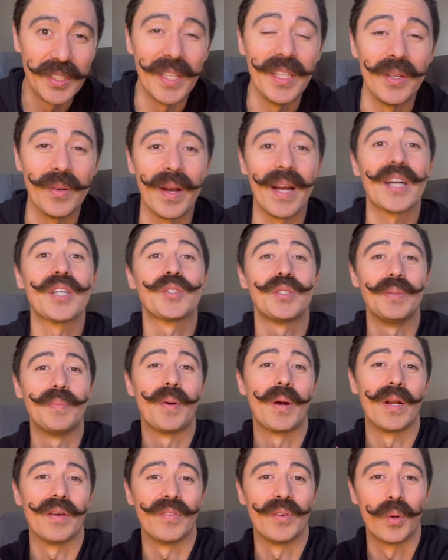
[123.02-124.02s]
that you're actually
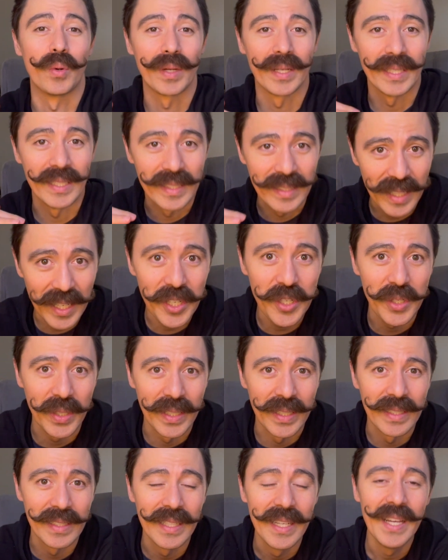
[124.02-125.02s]
part of an
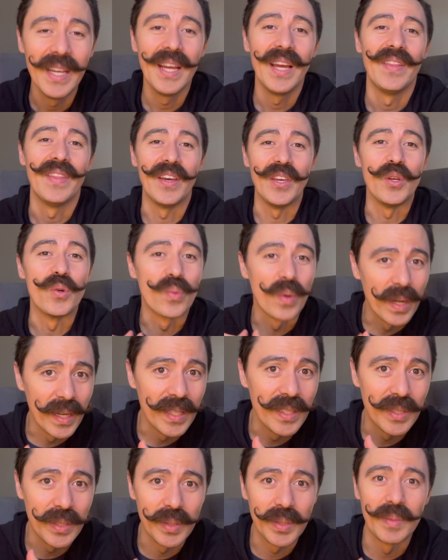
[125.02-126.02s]
organization that you run
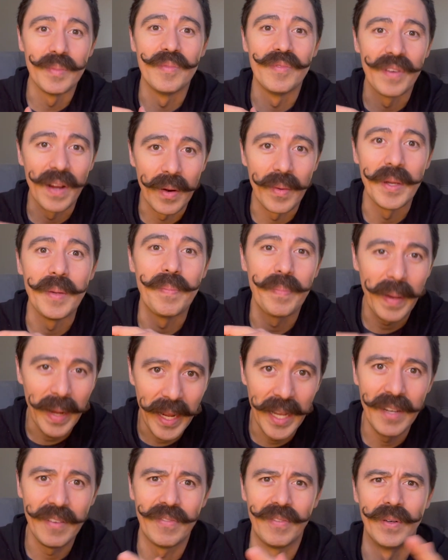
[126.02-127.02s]
into some very
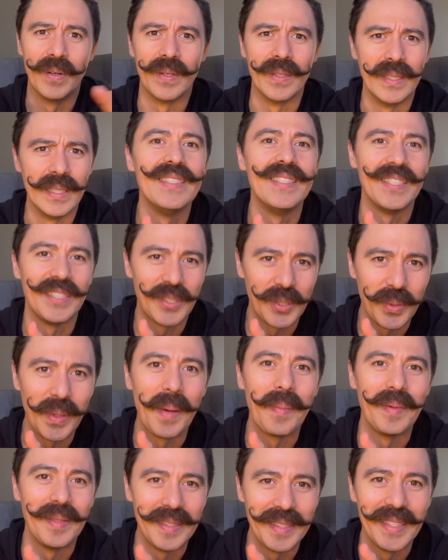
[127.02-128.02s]
painful
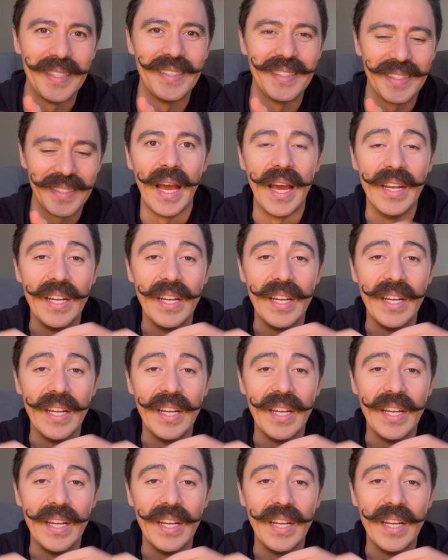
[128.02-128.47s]
discrepancies.